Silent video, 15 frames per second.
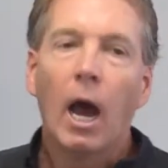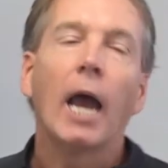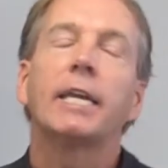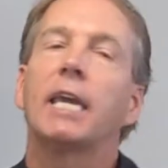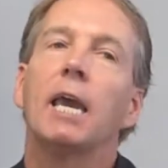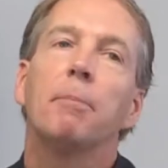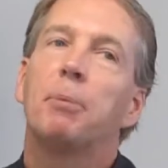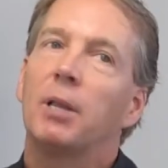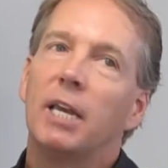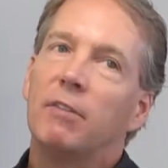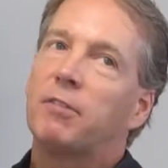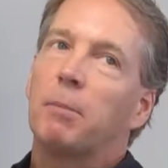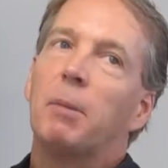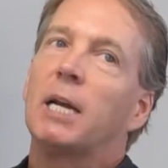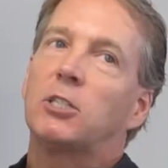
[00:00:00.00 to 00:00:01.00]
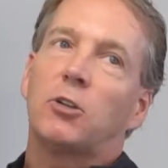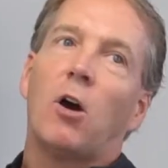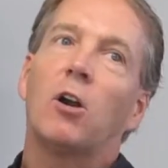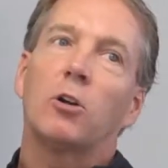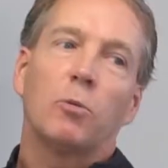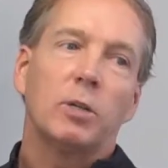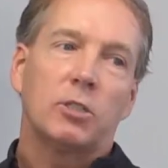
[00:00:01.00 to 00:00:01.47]
I can't believe that my
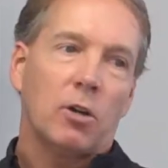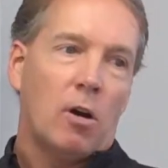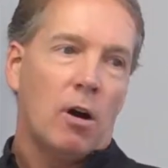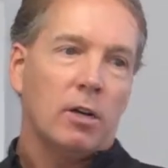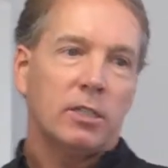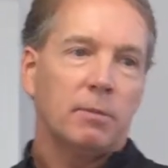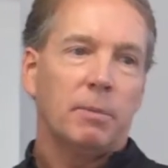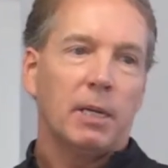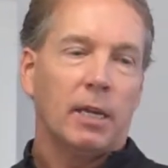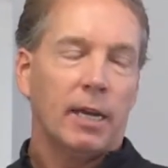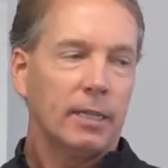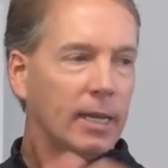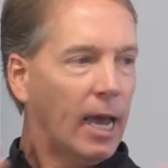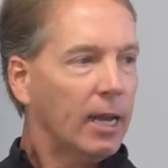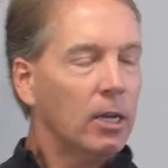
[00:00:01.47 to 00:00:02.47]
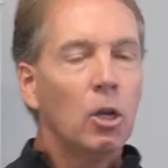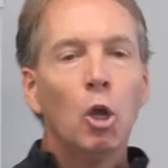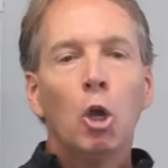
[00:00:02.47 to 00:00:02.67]
daughter would talk to me like that.